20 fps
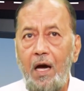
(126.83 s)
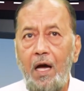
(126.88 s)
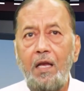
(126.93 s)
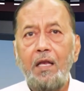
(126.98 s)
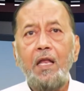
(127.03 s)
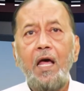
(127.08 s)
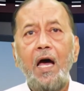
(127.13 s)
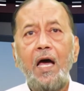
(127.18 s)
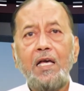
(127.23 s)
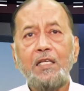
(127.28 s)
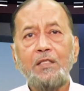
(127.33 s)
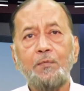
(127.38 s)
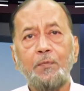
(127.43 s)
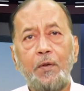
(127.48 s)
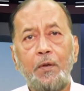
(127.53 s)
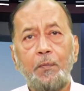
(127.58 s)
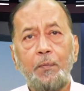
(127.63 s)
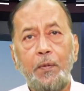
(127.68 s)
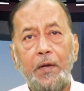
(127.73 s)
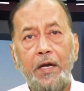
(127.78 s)
Allah has
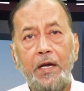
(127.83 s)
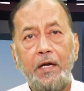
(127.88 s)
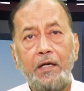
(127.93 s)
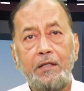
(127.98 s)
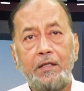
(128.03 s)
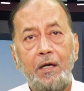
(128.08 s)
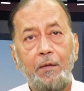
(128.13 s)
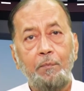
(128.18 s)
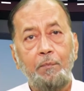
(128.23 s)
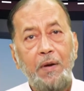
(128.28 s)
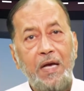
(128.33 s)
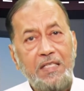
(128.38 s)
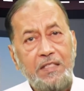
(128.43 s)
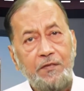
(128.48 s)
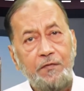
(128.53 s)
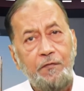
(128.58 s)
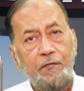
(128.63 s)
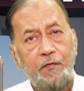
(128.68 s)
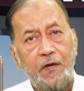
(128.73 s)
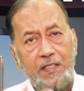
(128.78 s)
prepared the
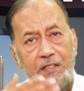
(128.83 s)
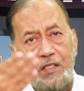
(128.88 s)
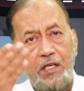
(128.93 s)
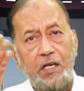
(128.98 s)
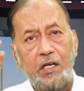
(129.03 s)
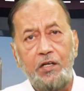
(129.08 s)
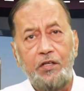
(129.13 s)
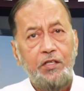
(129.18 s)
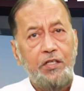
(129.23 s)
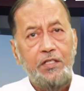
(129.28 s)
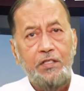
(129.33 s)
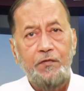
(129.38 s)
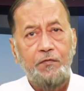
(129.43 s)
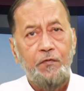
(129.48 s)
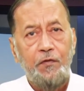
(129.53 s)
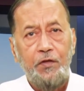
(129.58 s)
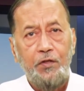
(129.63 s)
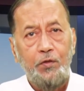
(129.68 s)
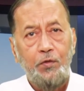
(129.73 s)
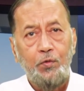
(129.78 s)
best facilities
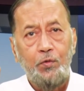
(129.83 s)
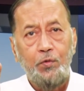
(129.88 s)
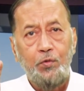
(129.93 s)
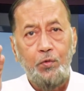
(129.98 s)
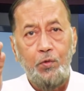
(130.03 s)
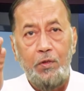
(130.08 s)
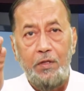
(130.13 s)
for you to